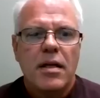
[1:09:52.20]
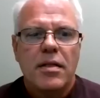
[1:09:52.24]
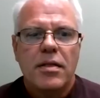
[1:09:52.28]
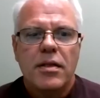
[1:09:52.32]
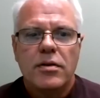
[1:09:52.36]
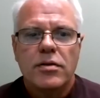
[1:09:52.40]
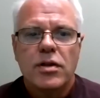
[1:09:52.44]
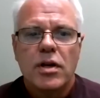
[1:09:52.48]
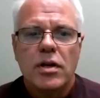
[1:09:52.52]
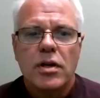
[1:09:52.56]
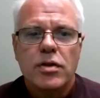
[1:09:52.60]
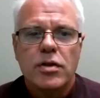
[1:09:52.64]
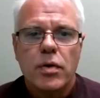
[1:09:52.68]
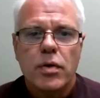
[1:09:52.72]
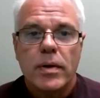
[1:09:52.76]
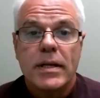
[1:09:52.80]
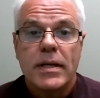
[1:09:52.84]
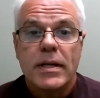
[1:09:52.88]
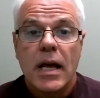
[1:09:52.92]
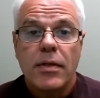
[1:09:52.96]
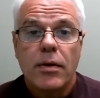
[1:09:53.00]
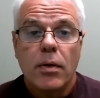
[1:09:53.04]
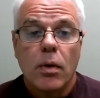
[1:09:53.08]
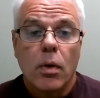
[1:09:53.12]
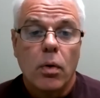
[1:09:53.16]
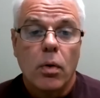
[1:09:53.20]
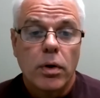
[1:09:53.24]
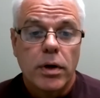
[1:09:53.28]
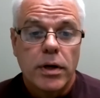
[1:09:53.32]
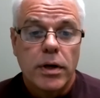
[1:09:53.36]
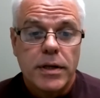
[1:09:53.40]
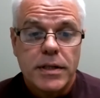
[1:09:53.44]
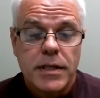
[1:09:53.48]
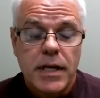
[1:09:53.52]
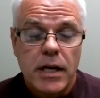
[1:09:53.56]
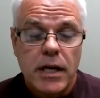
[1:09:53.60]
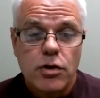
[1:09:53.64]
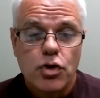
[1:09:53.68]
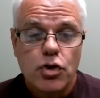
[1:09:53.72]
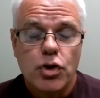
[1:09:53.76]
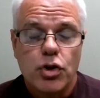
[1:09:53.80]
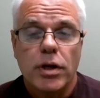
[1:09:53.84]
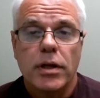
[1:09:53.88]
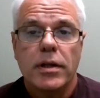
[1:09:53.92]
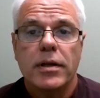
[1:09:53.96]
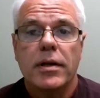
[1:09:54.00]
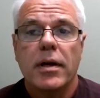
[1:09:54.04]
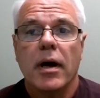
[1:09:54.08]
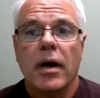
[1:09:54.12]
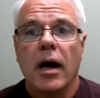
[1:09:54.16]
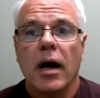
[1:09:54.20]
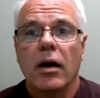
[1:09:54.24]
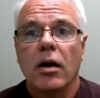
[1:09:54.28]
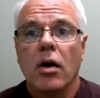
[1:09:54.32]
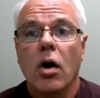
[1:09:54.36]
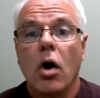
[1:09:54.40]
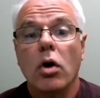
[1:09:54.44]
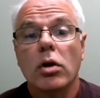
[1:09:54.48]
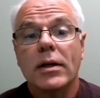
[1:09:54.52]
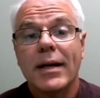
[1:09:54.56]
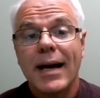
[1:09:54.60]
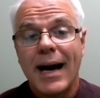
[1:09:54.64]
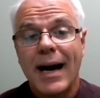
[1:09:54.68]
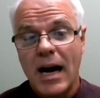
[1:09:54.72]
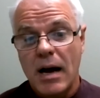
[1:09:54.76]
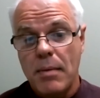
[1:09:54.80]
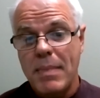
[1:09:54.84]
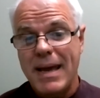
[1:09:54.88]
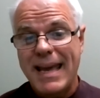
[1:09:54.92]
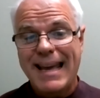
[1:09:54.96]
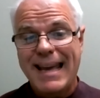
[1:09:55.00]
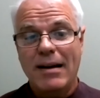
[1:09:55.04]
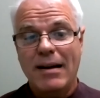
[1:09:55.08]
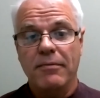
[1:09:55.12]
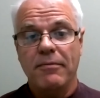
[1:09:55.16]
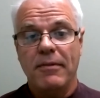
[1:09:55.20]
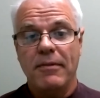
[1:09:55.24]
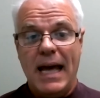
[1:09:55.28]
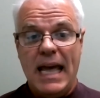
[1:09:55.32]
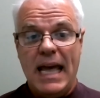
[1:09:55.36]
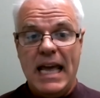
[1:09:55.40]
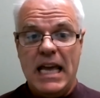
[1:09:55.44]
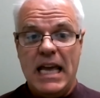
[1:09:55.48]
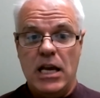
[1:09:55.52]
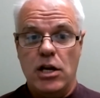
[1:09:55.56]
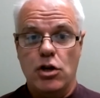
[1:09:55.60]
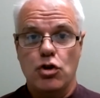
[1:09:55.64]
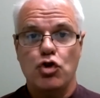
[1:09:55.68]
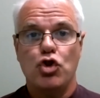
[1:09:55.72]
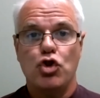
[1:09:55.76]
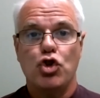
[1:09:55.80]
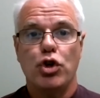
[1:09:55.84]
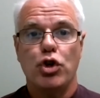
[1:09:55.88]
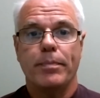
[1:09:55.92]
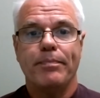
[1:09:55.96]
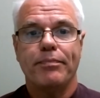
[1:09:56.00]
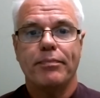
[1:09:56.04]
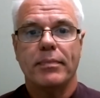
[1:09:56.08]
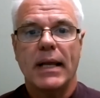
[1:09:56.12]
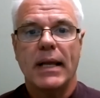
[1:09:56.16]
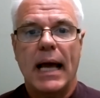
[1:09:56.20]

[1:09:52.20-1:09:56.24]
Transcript: There's also another organization uh, called Coming of Age,